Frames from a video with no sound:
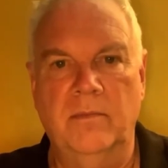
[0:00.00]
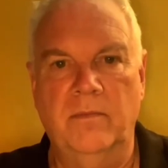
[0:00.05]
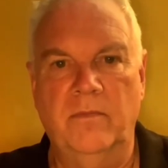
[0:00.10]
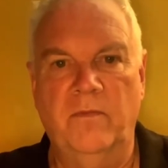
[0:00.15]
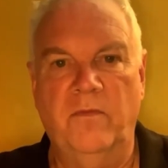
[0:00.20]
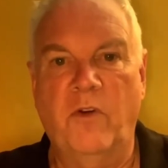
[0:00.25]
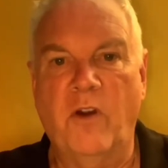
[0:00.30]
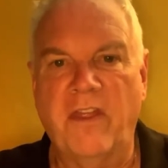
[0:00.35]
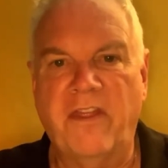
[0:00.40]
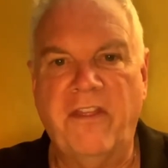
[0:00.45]

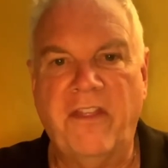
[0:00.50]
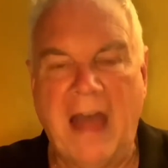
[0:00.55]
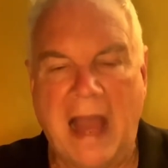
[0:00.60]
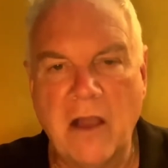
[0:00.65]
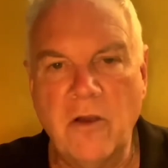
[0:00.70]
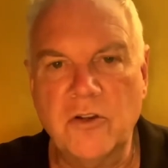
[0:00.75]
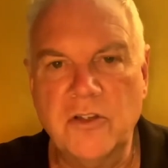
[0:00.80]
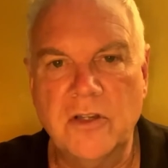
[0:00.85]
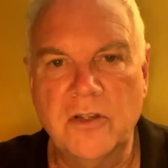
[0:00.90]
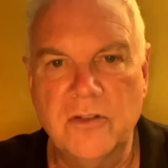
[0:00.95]
For
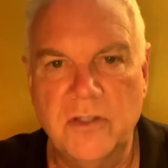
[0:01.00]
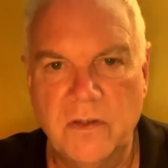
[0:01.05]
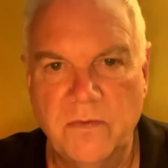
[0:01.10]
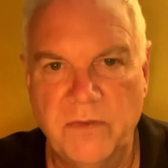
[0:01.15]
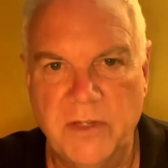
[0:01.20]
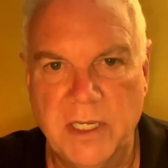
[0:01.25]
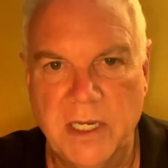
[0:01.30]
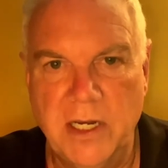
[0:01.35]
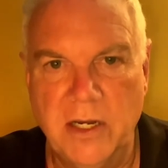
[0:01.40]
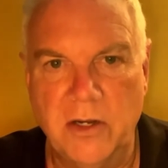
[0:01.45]
thousands of
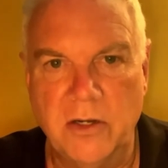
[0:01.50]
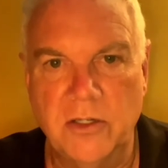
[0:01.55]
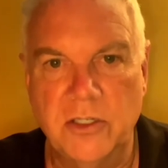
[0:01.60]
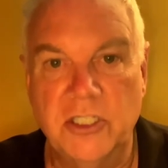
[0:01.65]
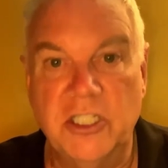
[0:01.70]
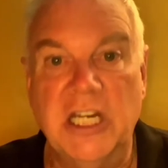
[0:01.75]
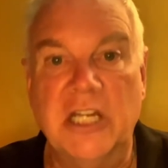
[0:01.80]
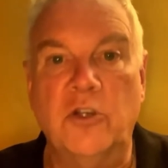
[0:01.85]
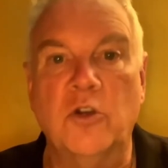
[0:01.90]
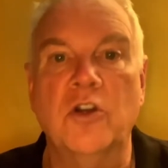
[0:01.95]
years,
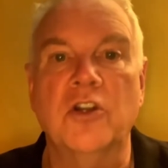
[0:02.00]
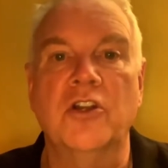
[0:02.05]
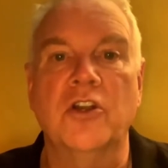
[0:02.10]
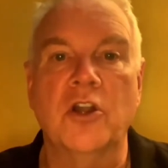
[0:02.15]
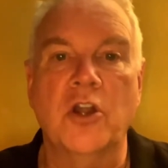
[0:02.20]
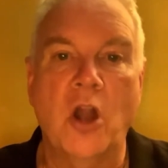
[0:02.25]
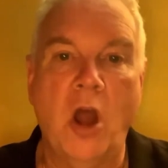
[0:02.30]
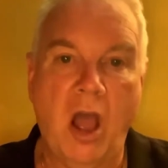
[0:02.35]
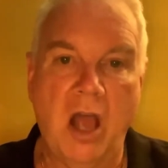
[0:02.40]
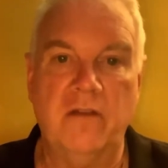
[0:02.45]
she could
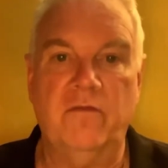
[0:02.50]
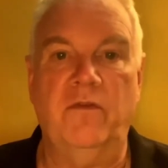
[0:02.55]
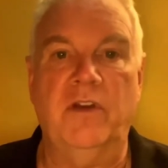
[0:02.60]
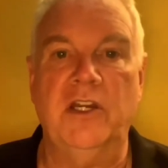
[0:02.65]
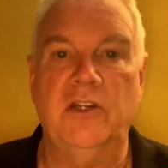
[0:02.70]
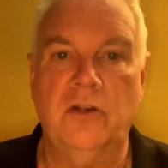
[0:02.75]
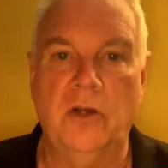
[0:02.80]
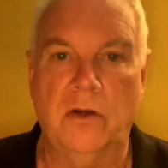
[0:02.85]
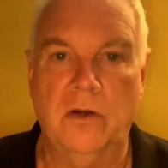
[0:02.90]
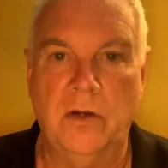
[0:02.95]
not
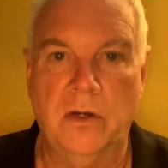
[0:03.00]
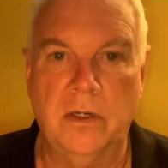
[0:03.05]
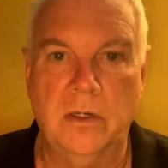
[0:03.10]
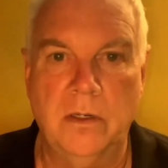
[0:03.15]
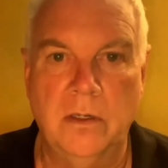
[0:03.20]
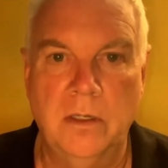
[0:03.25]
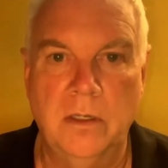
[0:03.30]
return.